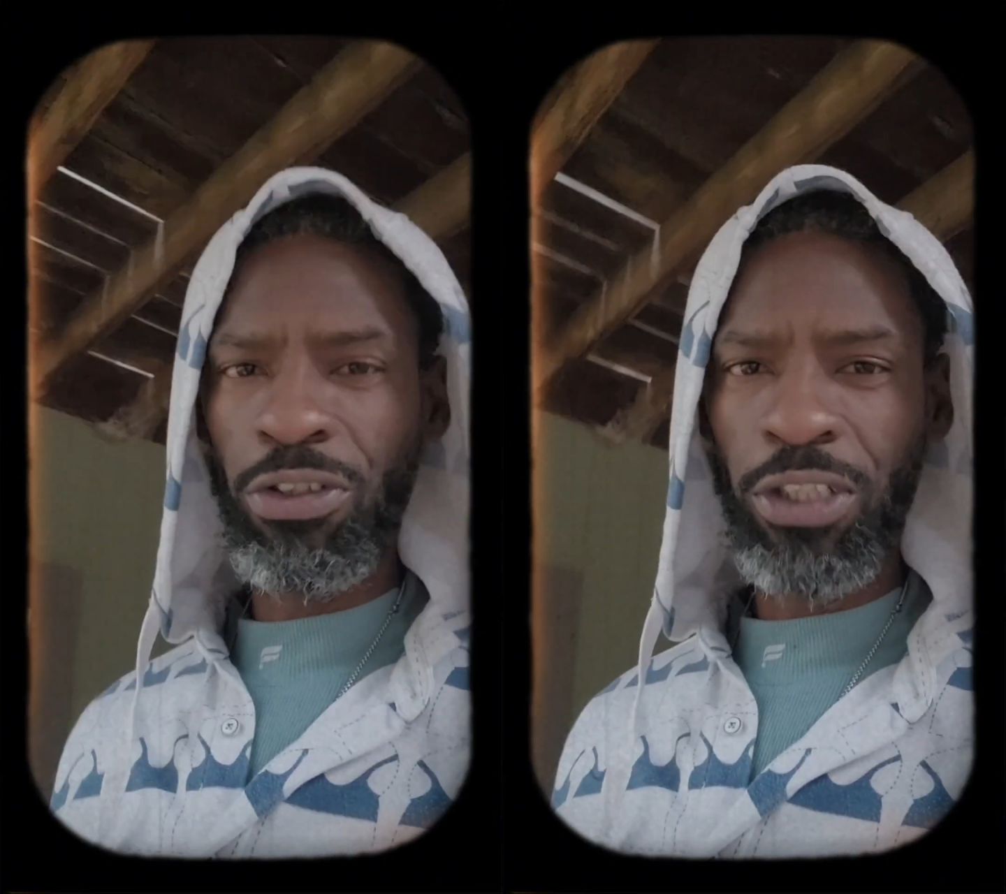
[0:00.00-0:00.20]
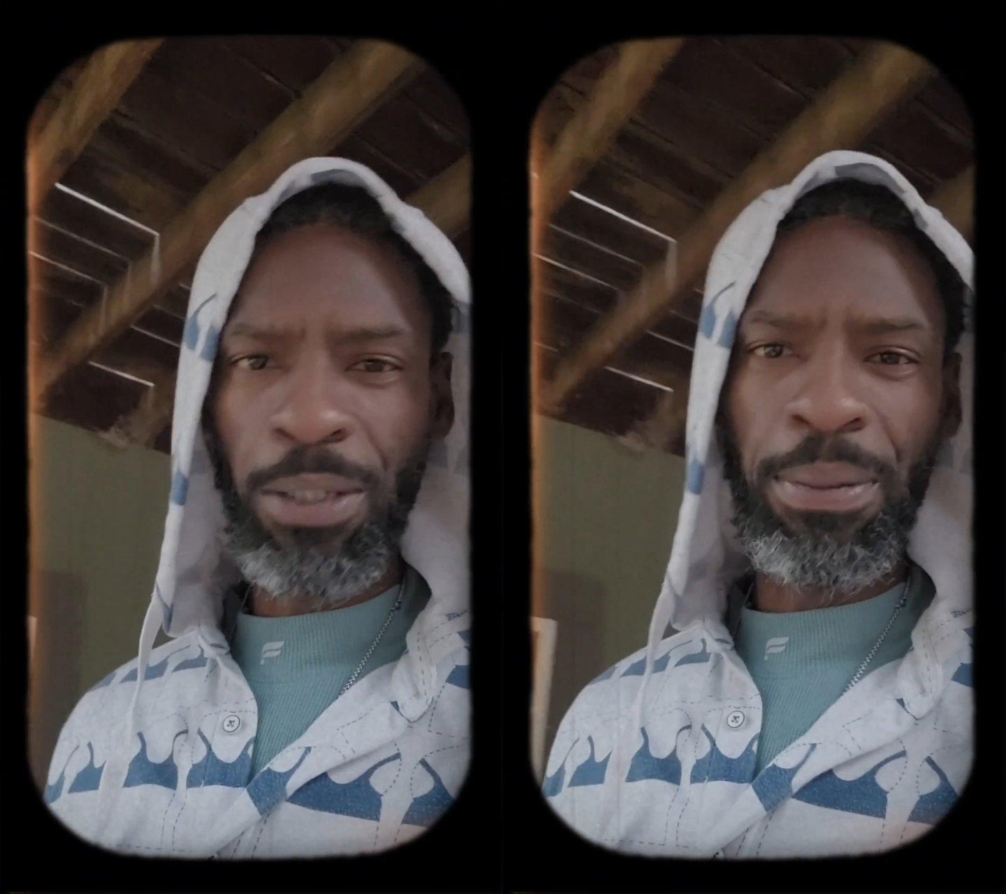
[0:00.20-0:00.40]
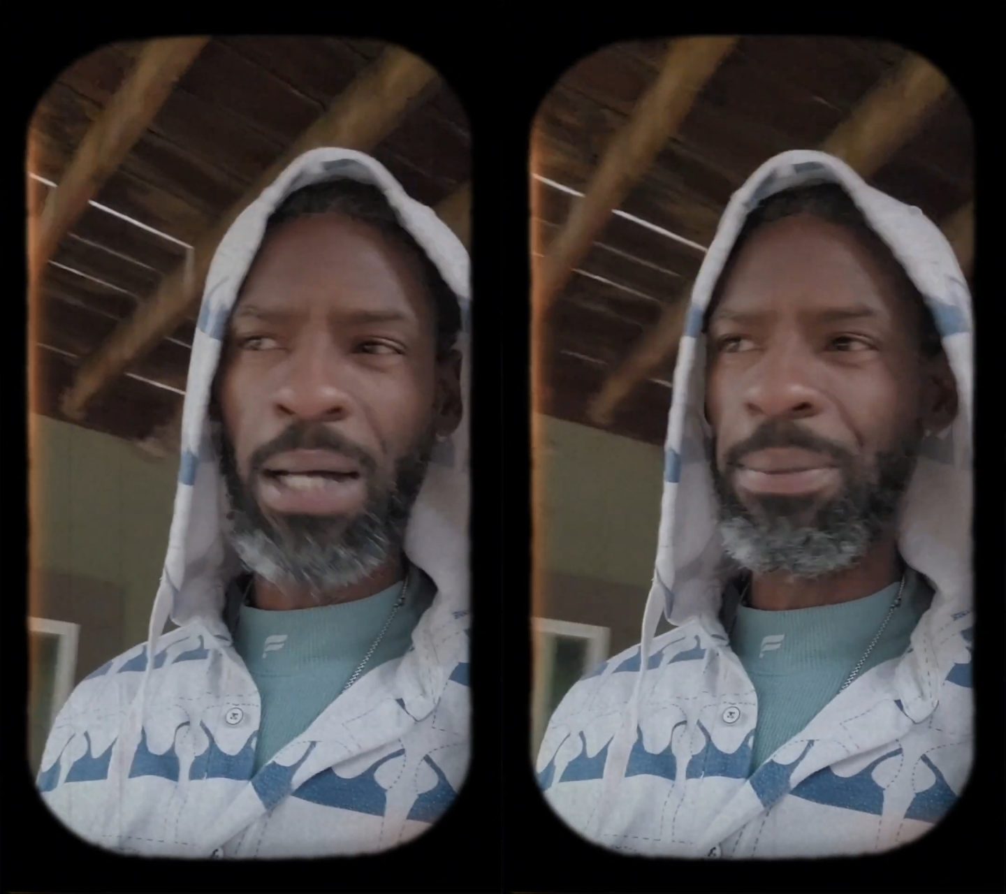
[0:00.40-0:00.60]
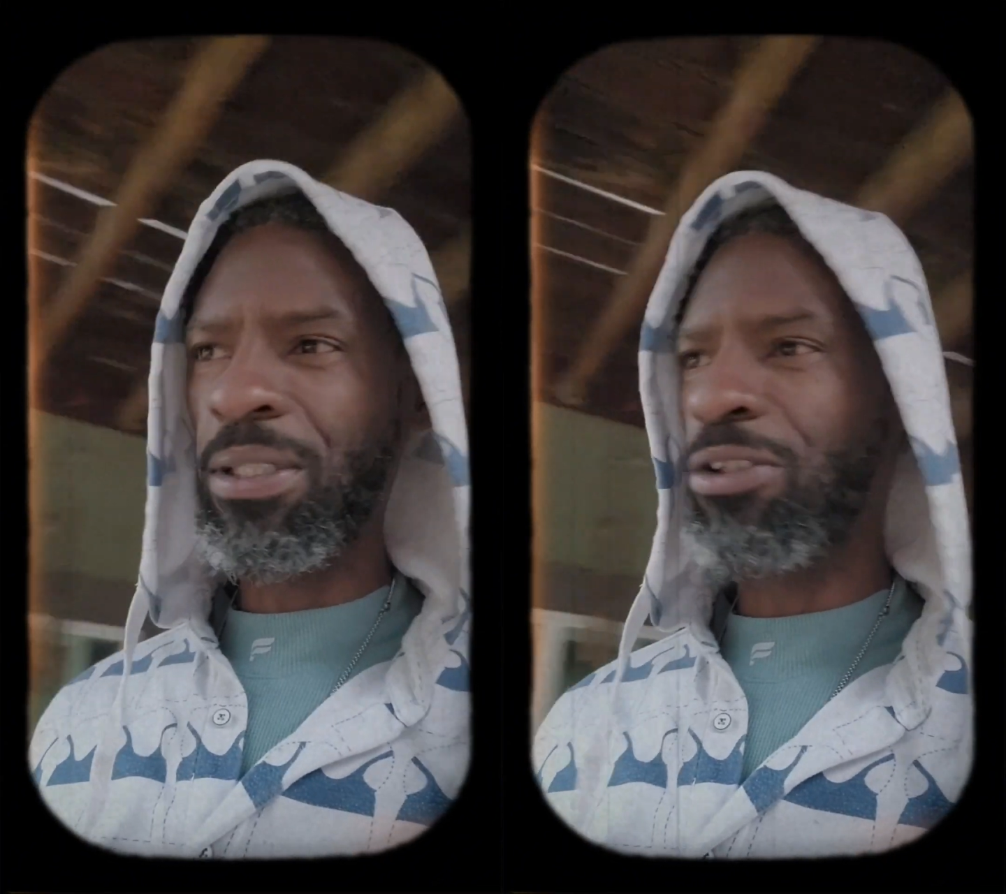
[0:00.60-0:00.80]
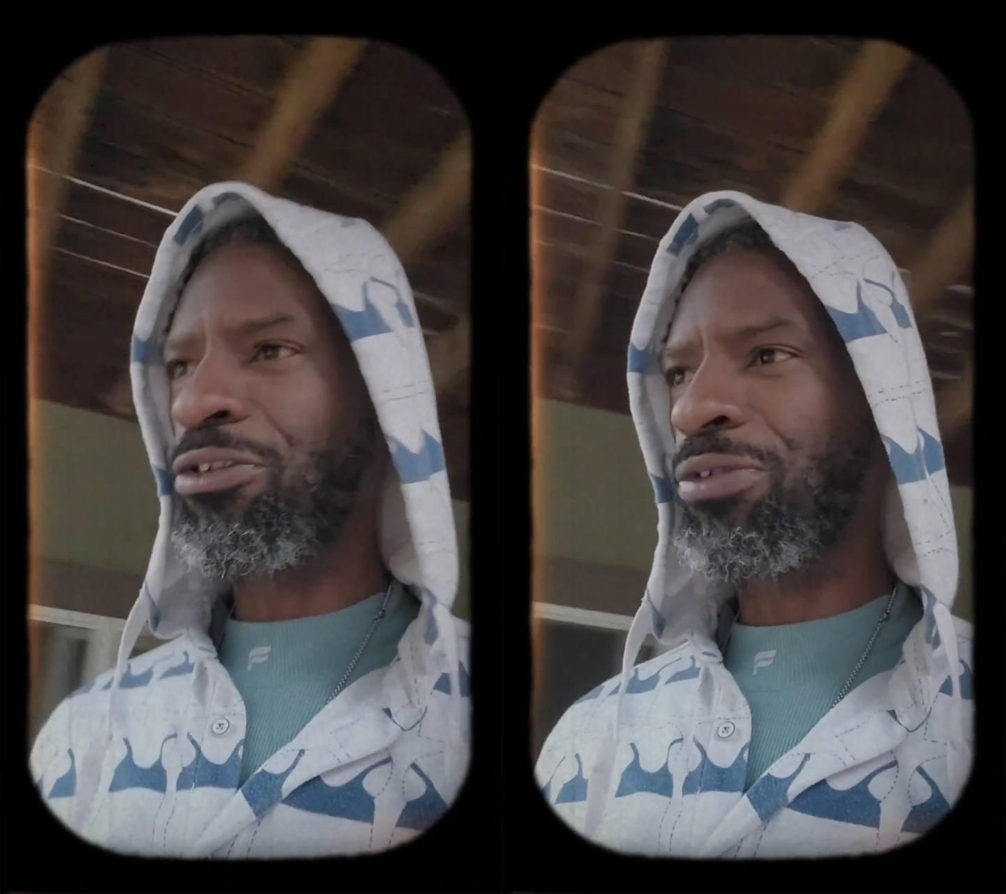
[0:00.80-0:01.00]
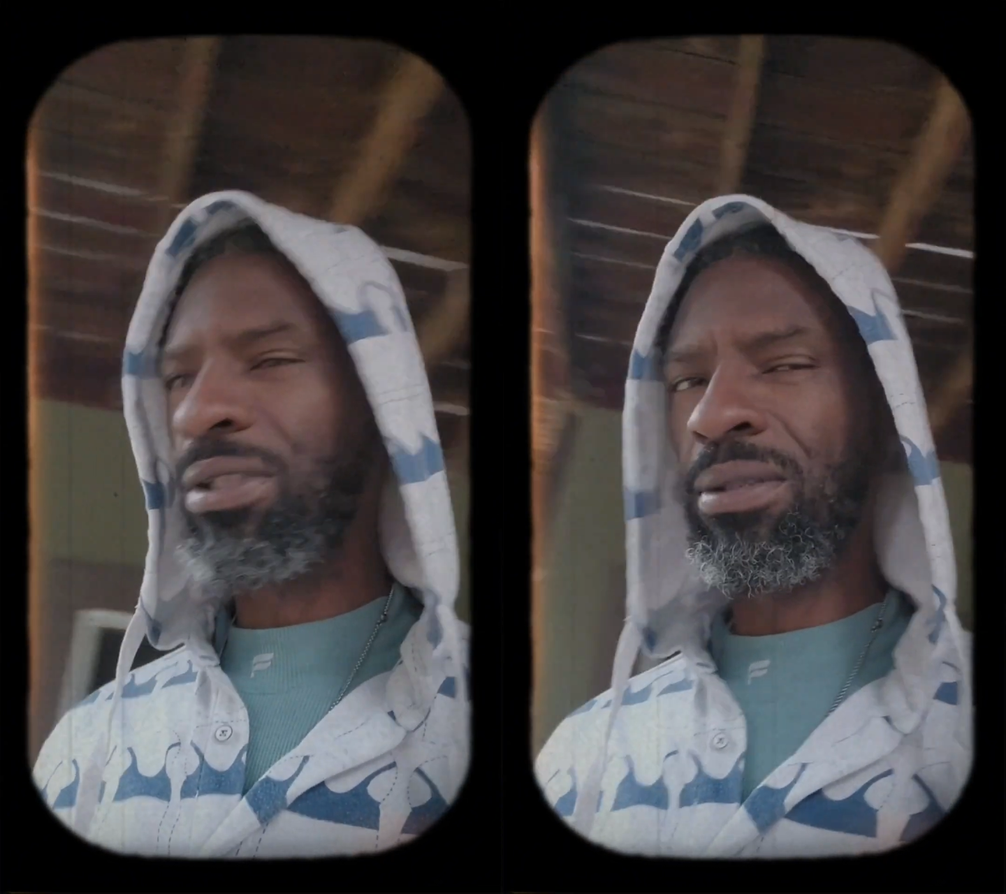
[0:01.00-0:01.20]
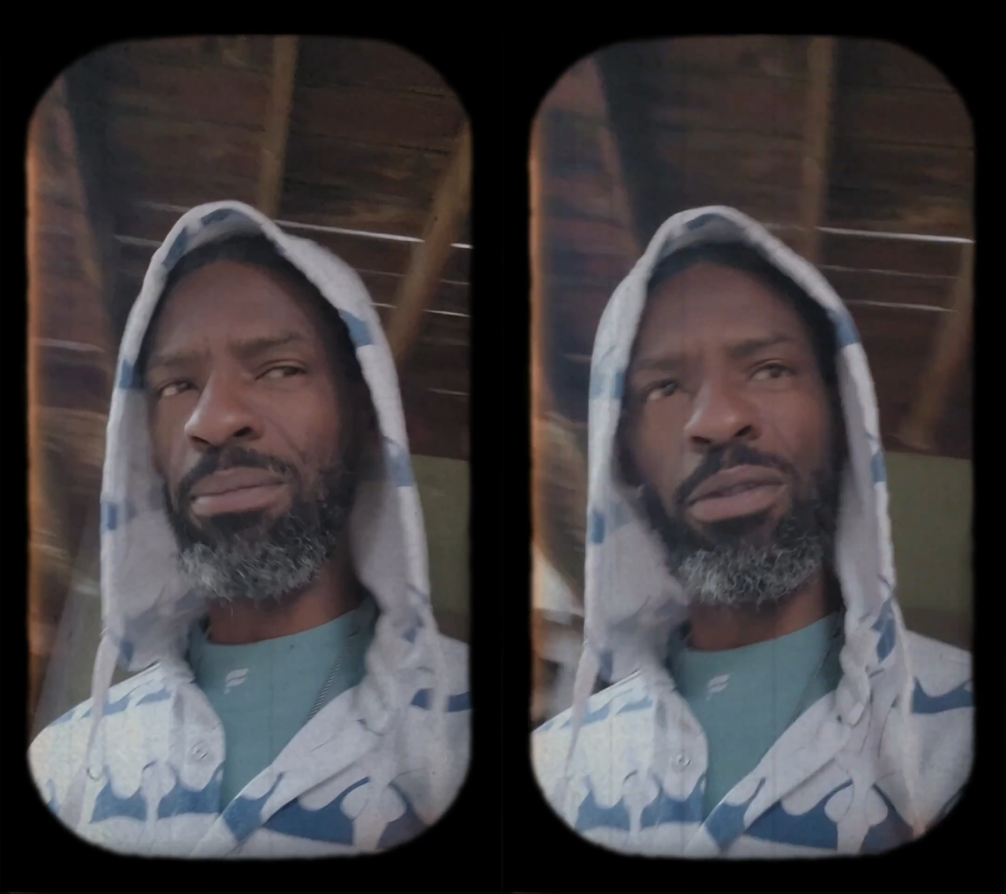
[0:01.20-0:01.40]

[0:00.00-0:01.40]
hip-hop industry and the